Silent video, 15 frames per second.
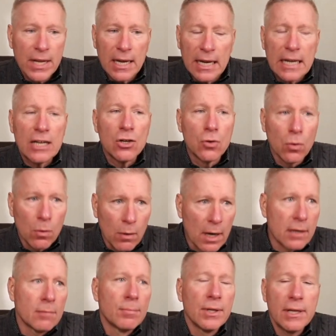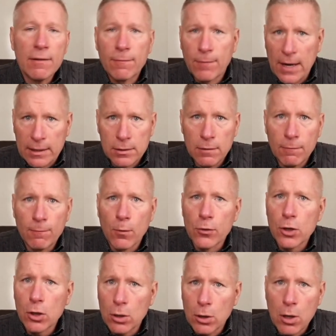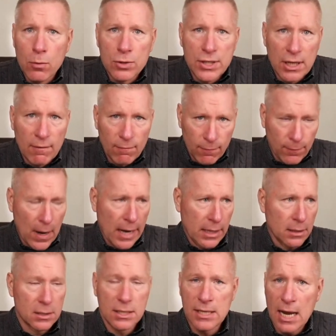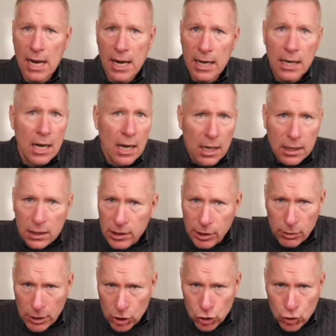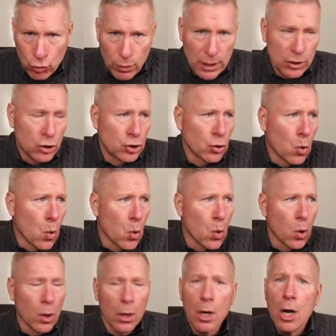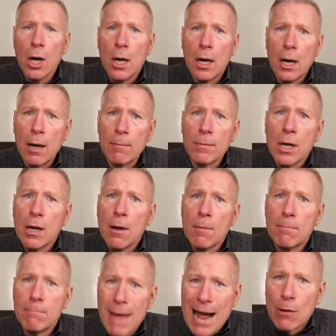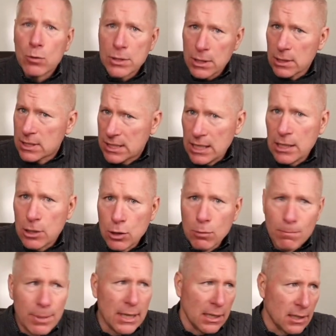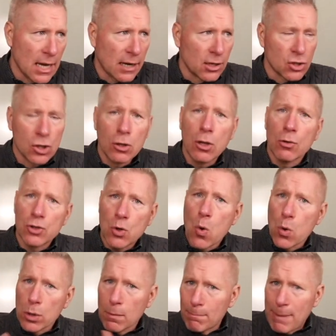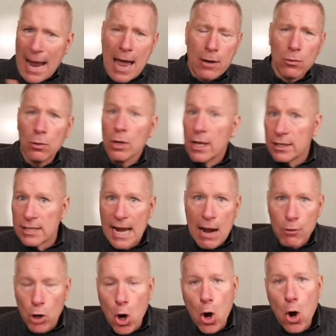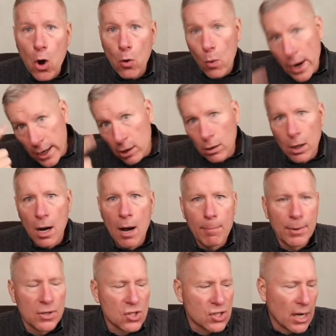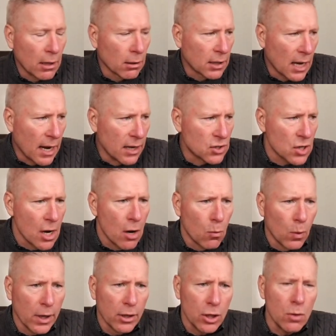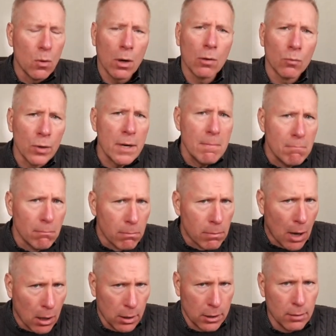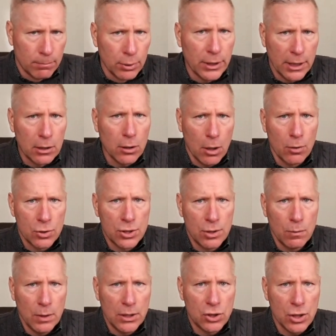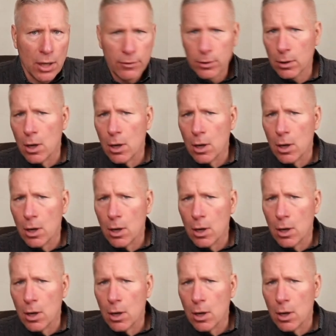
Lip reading: Incredibly effective for the close-in fight, say clearing a trench or MOUT CQB, that is close quarter battle down a hallway or up a staircase, where you are remarkably close to each other,